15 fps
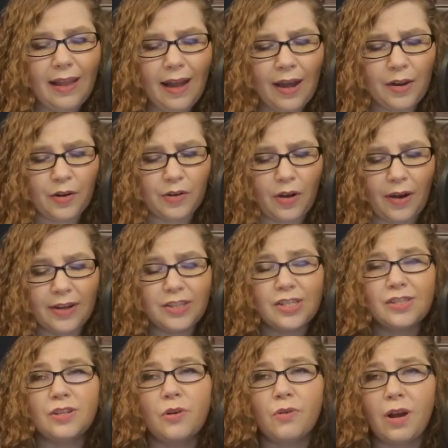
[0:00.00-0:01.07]
I don't know. I
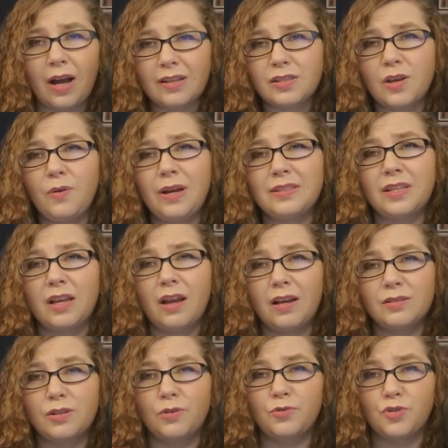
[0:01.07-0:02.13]
just know Costco has a
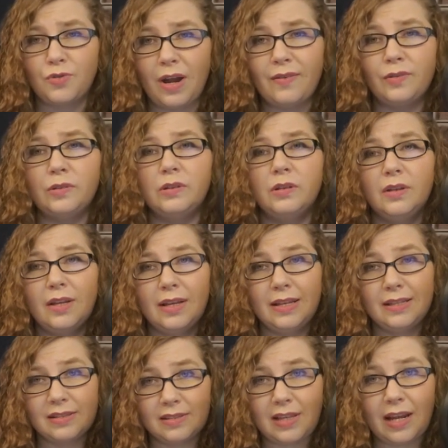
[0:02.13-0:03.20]
Costco travel
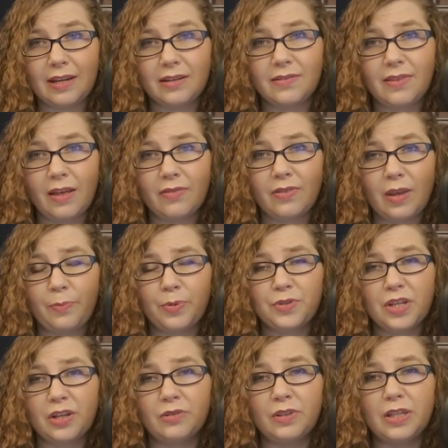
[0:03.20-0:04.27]
site that they
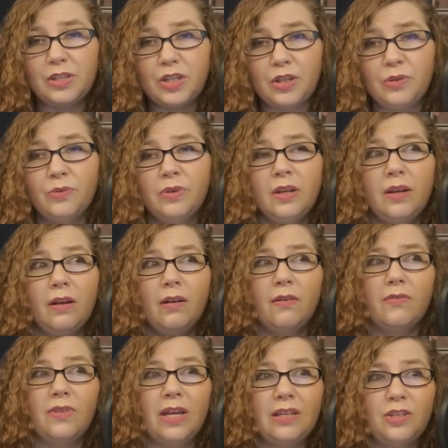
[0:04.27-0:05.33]
particularly do.
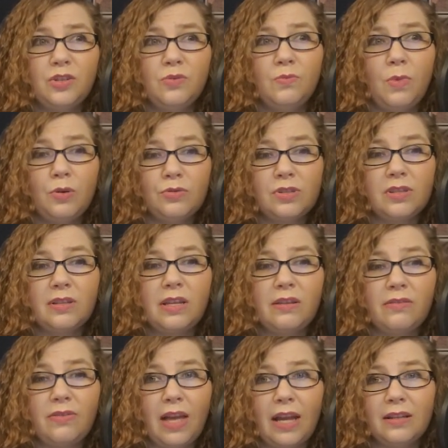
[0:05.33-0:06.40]
They do
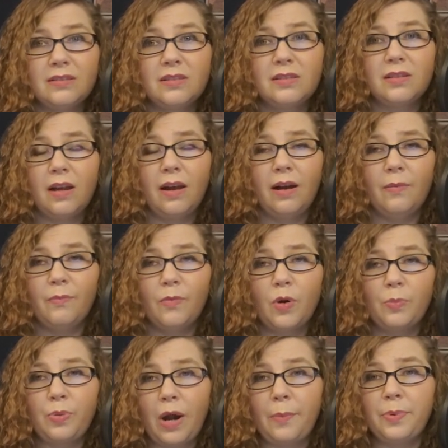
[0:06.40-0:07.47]
mostly things
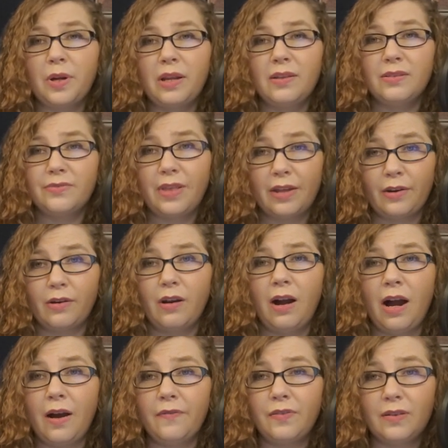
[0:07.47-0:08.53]
or properties that are
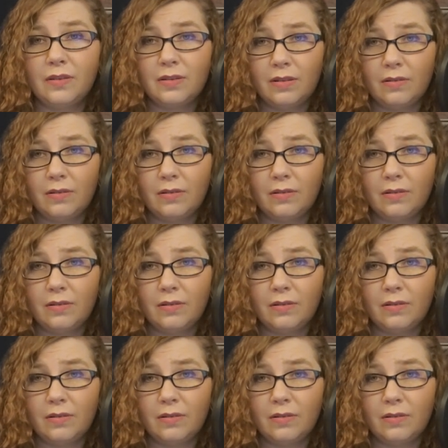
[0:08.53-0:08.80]
off